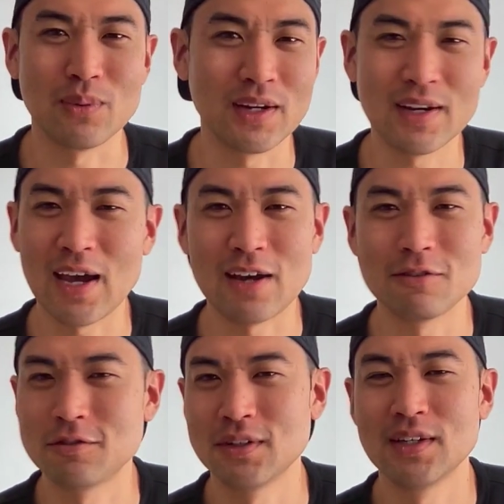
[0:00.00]
We didn't
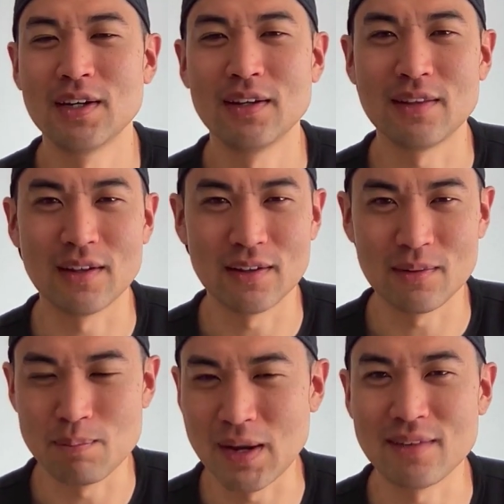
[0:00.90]
have the
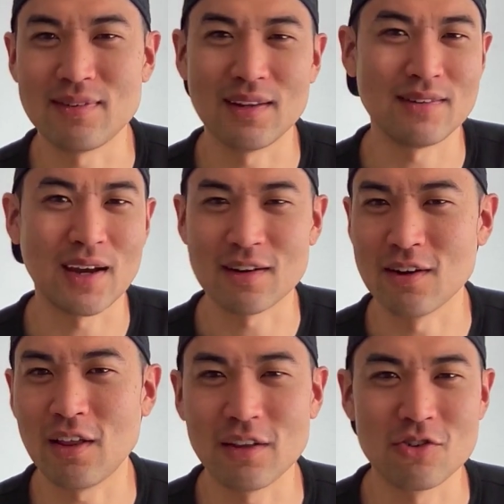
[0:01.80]
medicine
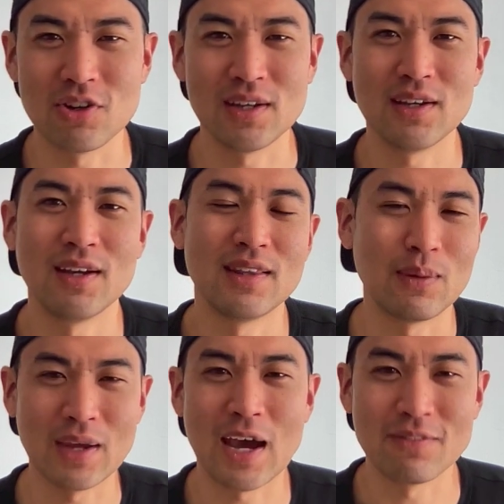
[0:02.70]
technology
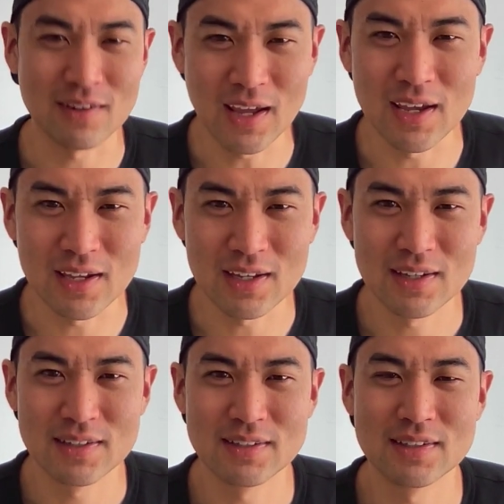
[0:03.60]
that we have today.
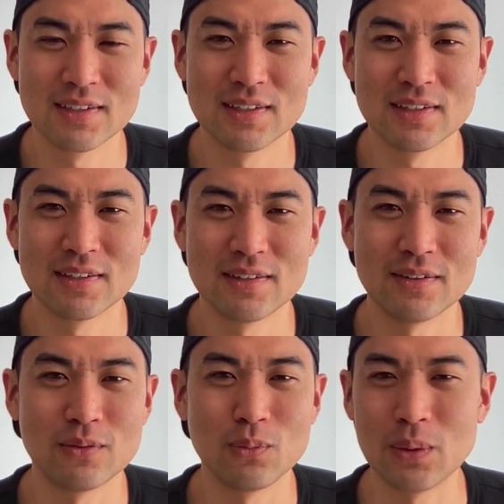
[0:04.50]

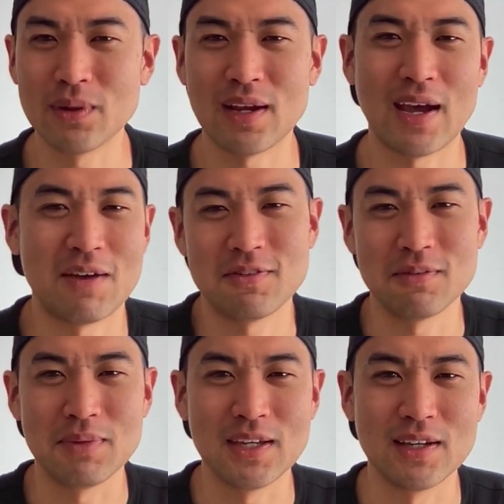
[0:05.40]
We would have
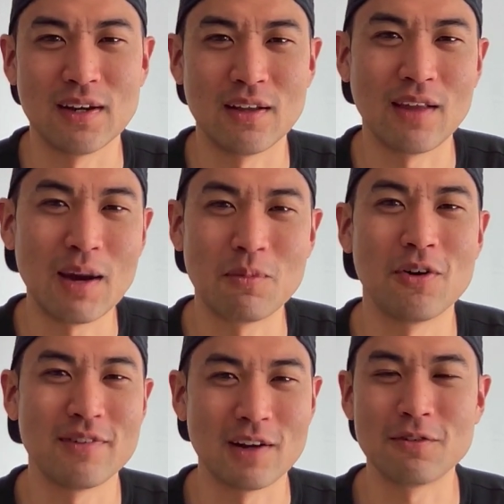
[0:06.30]
to be a lot
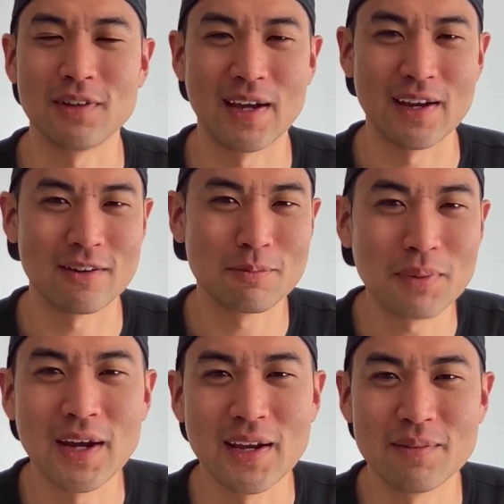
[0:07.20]
more self reliant,
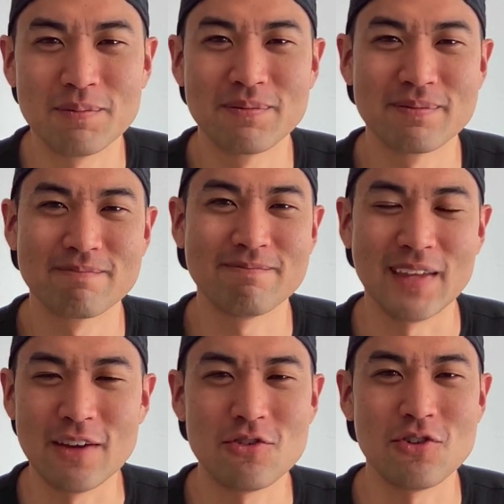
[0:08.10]
but
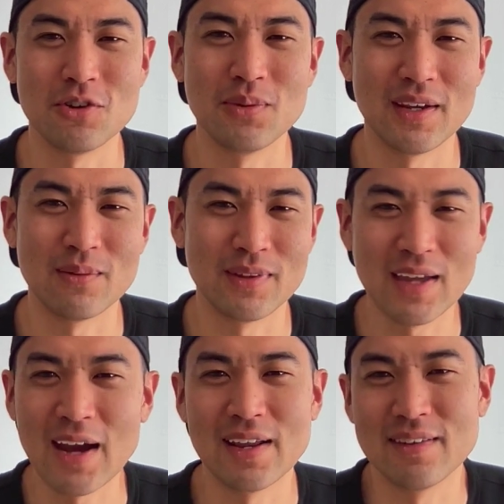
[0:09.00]
the issue with
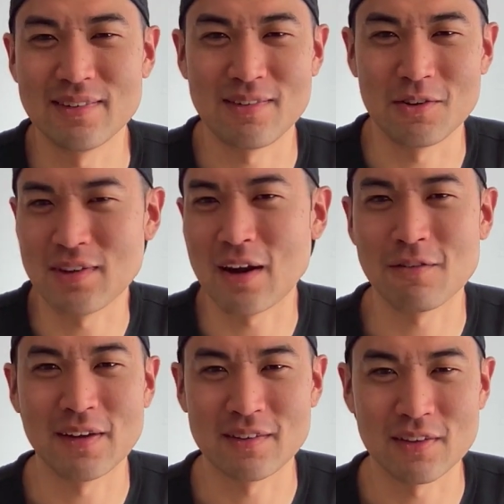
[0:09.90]
that is you're
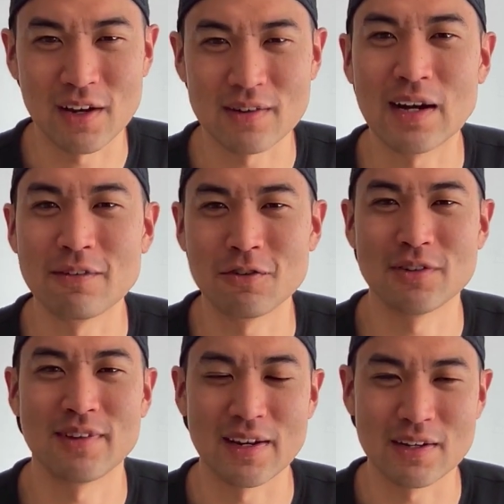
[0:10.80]
sacrificing a lot of
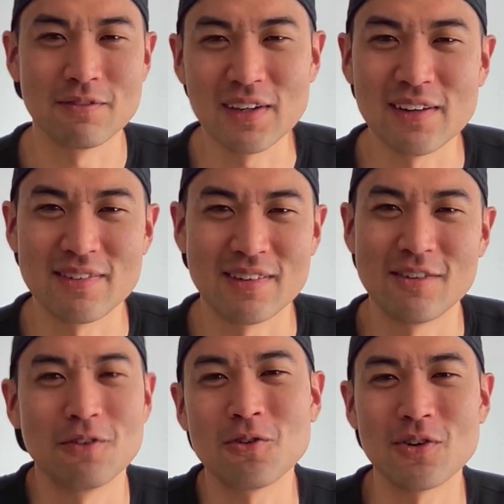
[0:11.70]
comfort and conveniences.
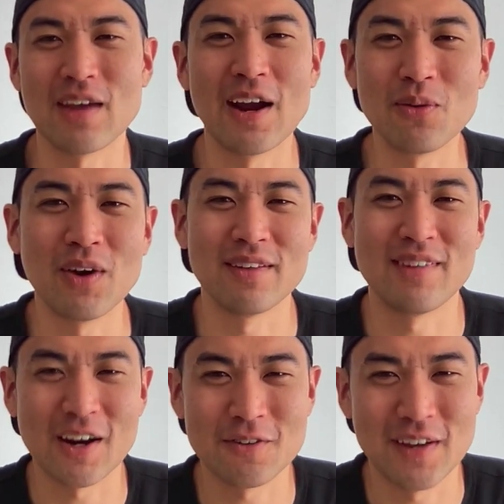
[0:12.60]
So, of course, I don't want to
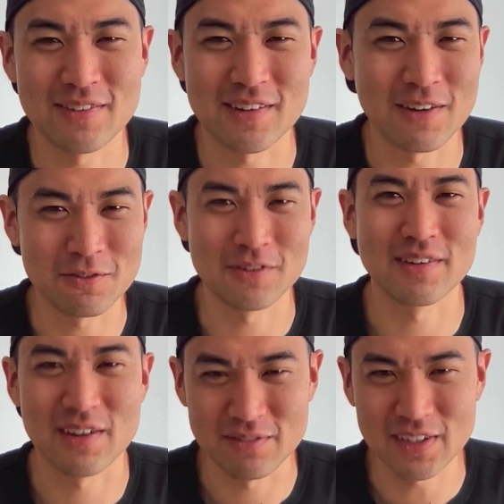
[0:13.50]
sacrifice the comforts
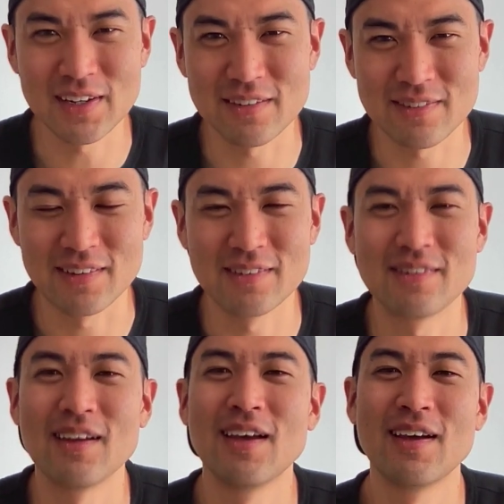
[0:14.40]
and
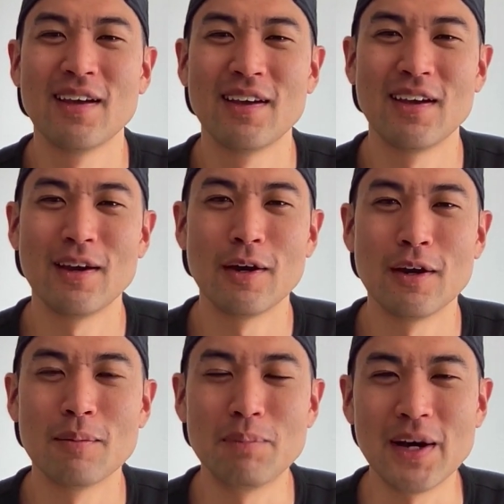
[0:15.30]
conveniences
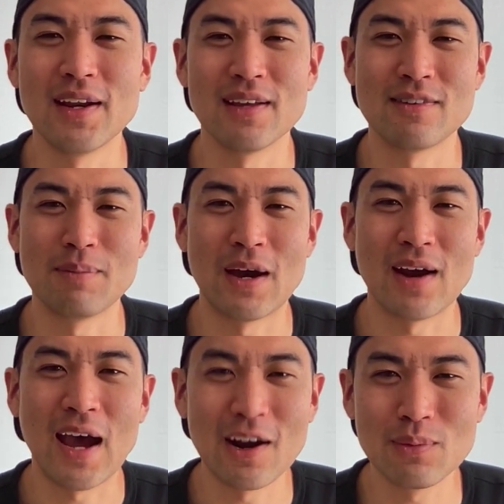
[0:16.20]
but it's about
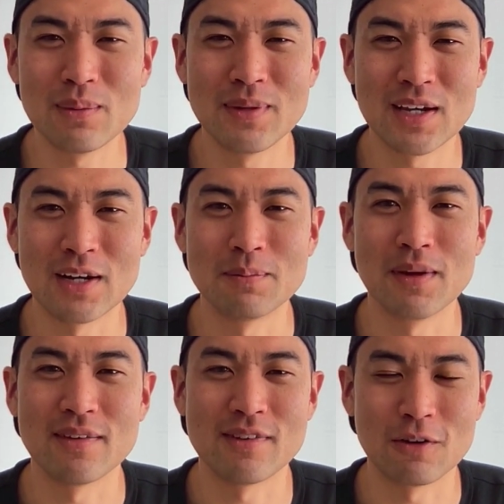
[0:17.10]
how do we
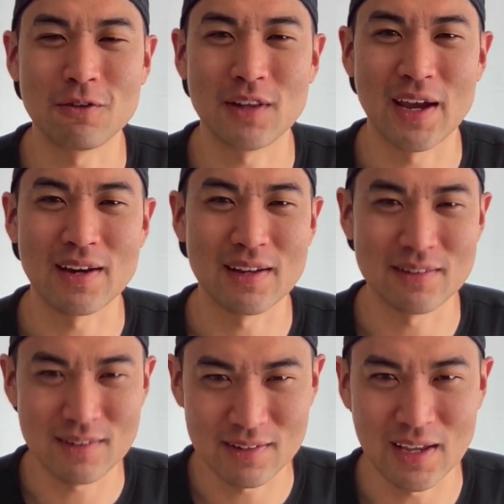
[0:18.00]
become self-reliant in
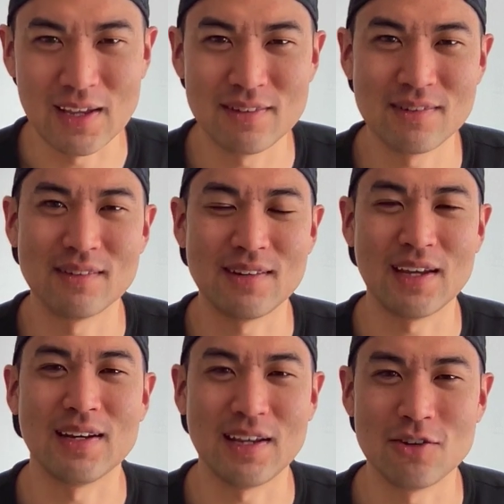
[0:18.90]
today's
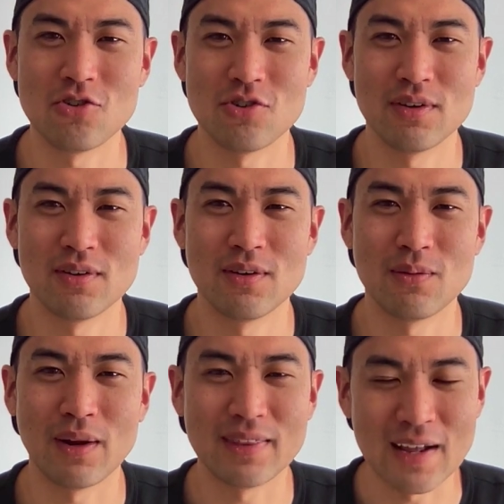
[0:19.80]
day and age,
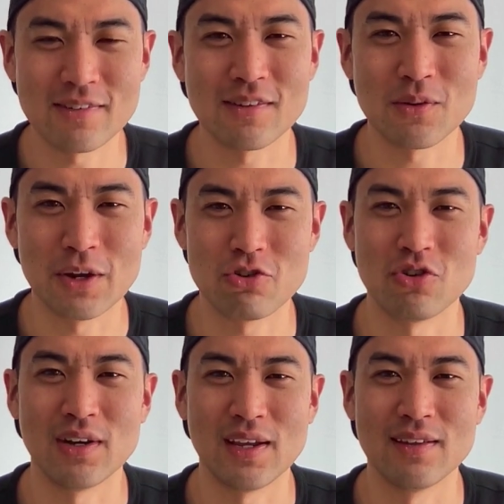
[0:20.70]
right? That's the
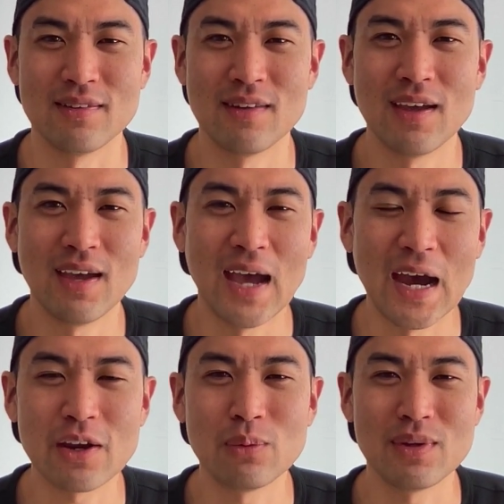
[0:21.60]
question is
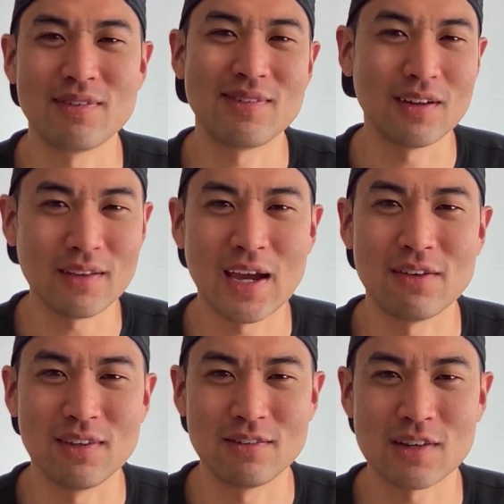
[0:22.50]
how can we still
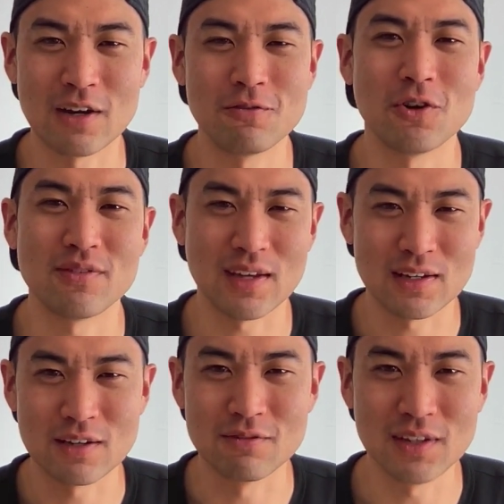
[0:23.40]
have these comforts
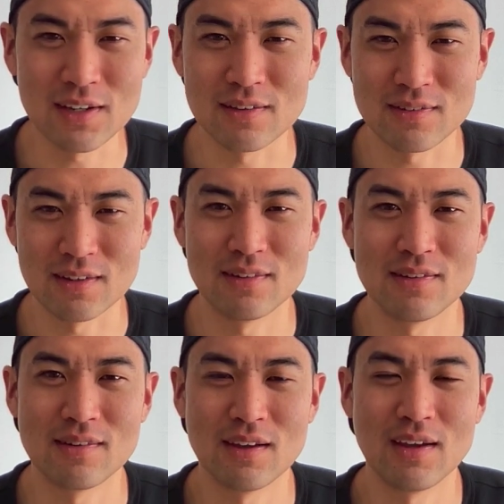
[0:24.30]
and
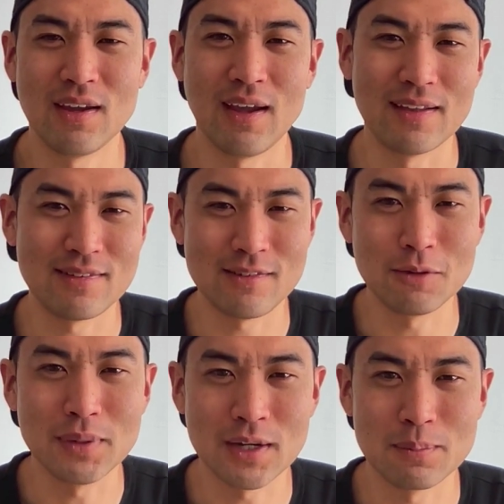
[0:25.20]
conveniences and still
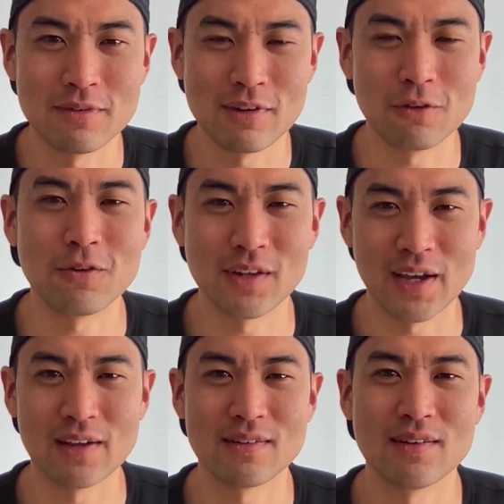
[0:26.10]
become
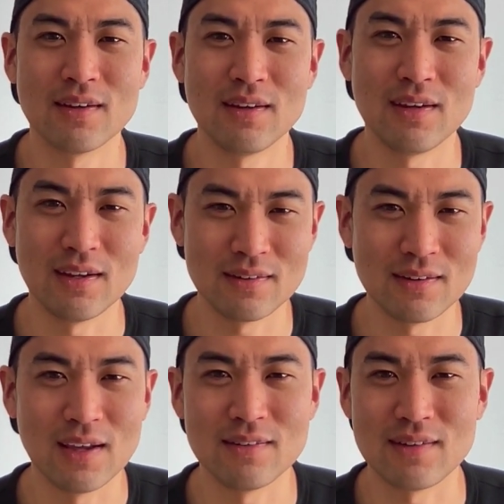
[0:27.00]
self-reliant in
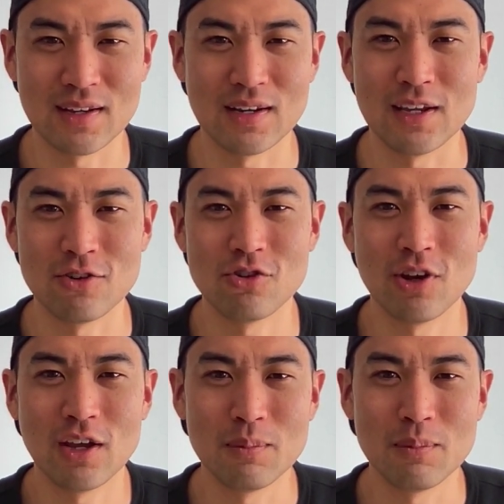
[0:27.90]
today's day and age?